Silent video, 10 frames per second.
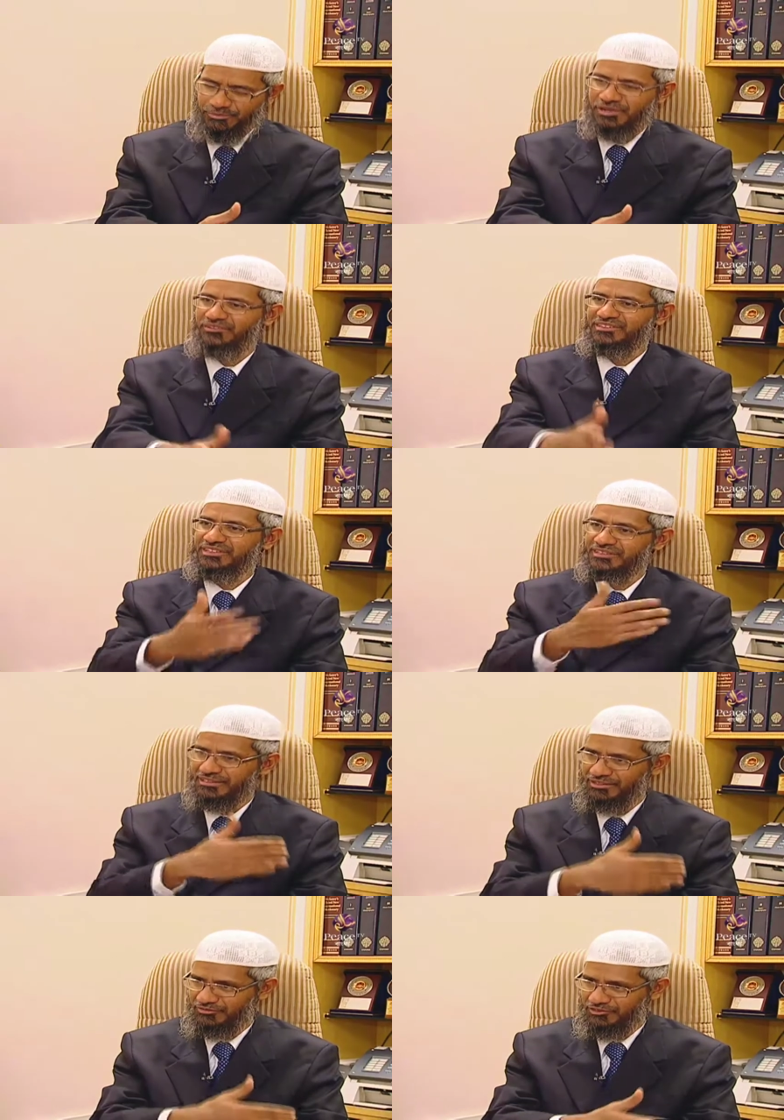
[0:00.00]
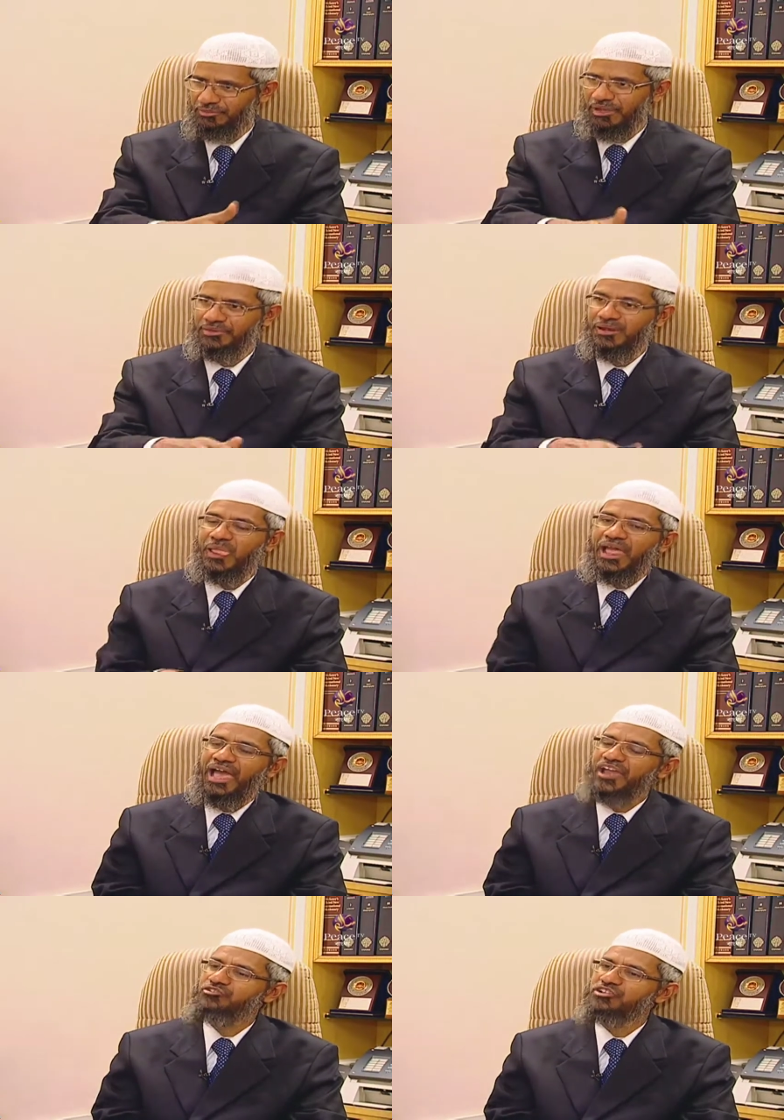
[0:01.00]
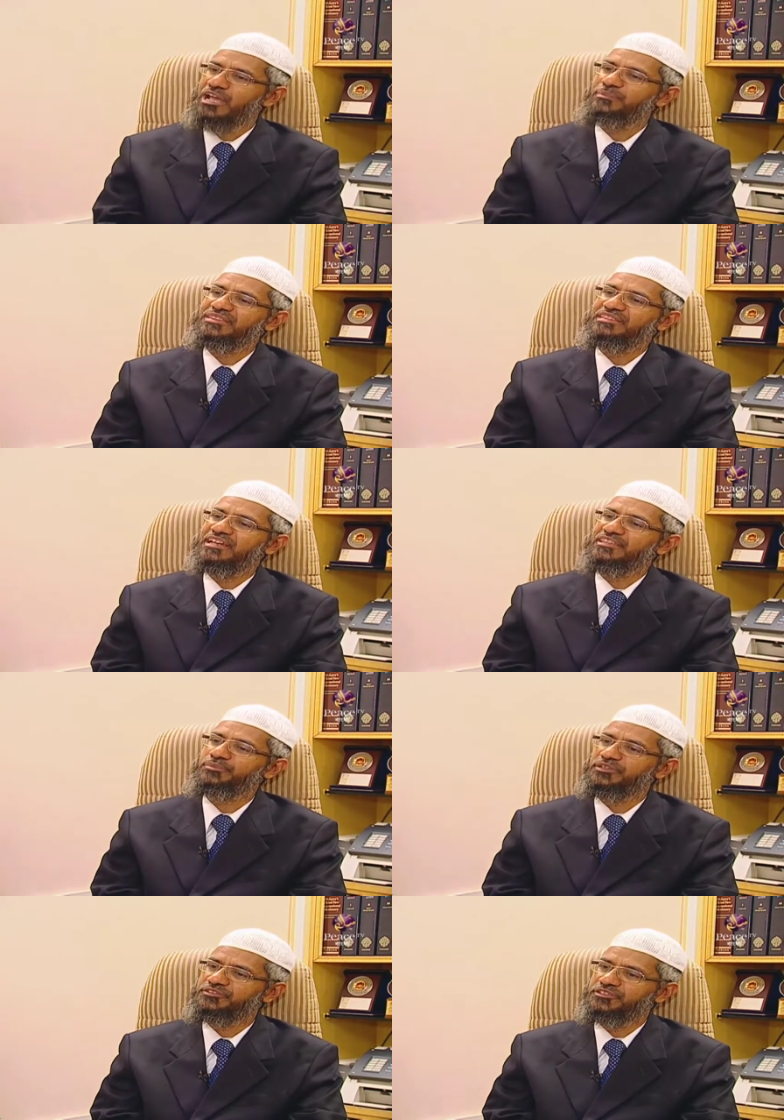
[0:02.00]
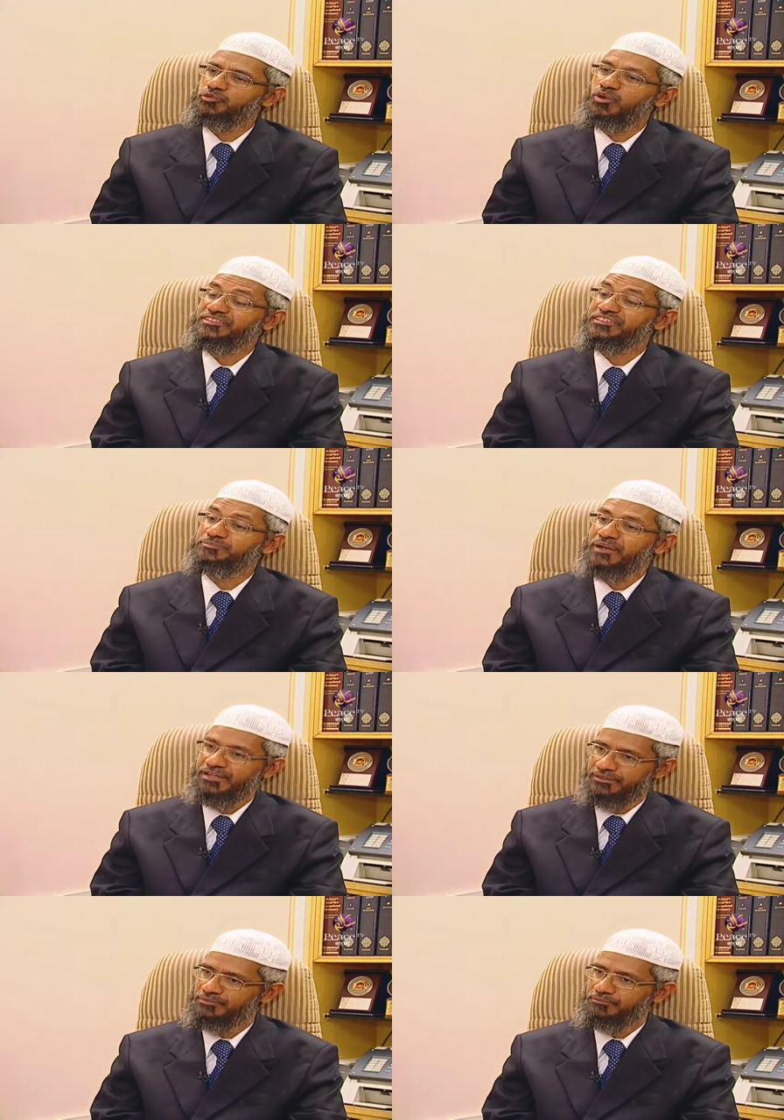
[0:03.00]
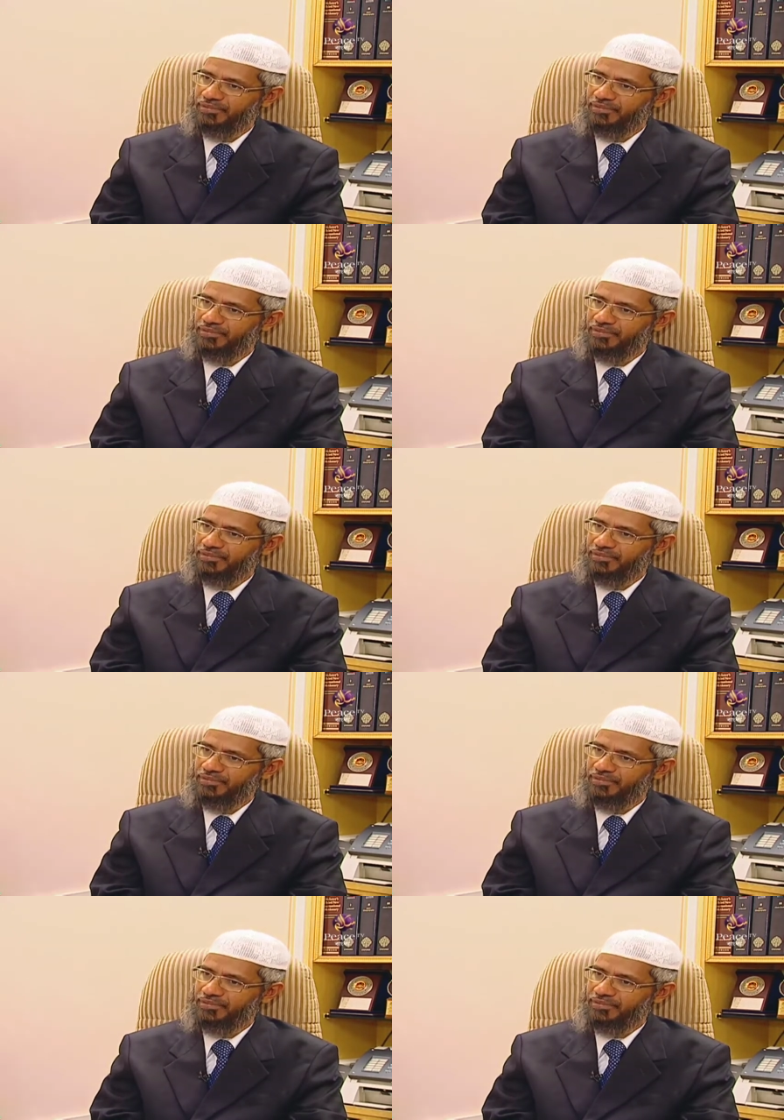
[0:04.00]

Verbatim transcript: of the Bhagavad Gita, of the Bible. And Sheikh Ahmed that. the person who was inspired